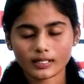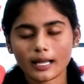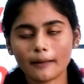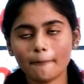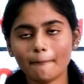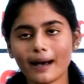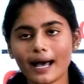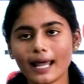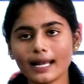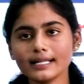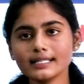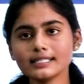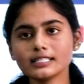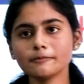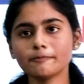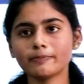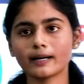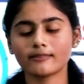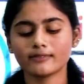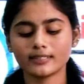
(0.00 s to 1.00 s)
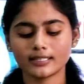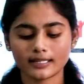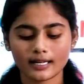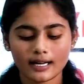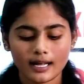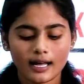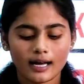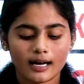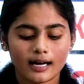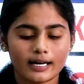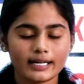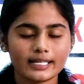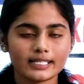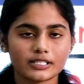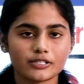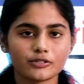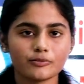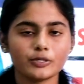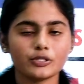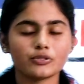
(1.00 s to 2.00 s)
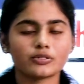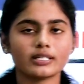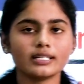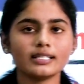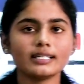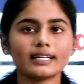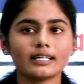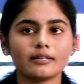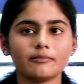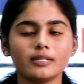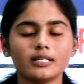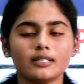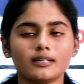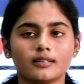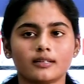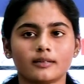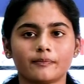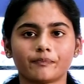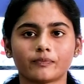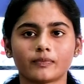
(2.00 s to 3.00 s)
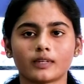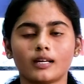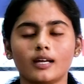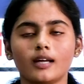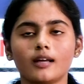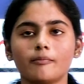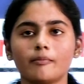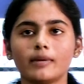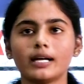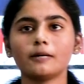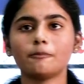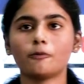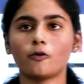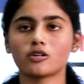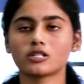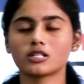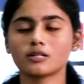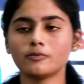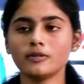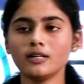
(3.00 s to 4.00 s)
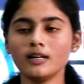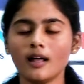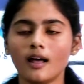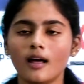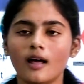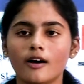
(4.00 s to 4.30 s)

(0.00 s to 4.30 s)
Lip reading: balanced power distribution can be made possible